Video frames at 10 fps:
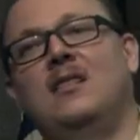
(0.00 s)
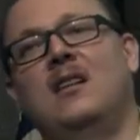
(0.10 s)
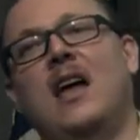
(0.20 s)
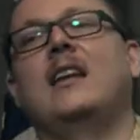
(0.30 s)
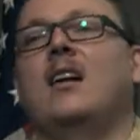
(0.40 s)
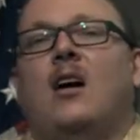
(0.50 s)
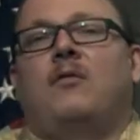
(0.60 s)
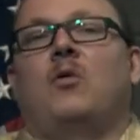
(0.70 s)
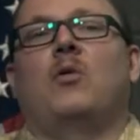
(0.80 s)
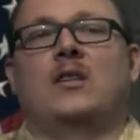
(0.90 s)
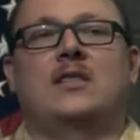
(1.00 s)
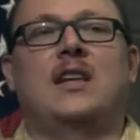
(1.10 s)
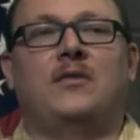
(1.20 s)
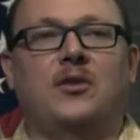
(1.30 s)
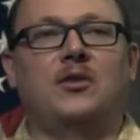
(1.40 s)
And of course,
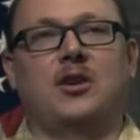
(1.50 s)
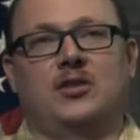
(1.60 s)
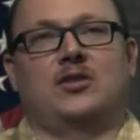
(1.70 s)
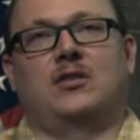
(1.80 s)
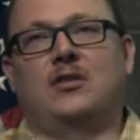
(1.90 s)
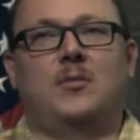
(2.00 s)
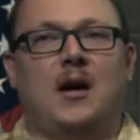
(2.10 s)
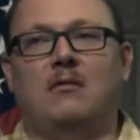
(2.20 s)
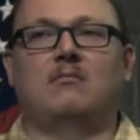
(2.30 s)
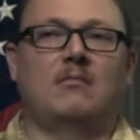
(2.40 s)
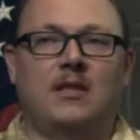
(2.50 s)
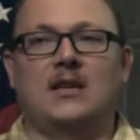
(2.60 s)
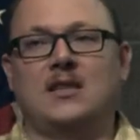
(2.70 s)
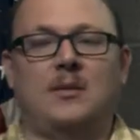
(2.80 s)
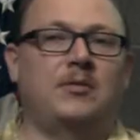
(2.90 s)
if you're concerned about things
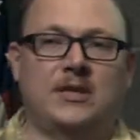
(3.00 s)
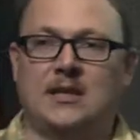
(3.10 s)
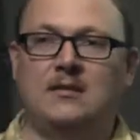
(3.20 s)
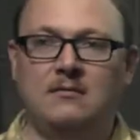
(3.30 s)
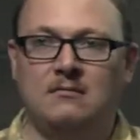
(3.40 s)
like prison,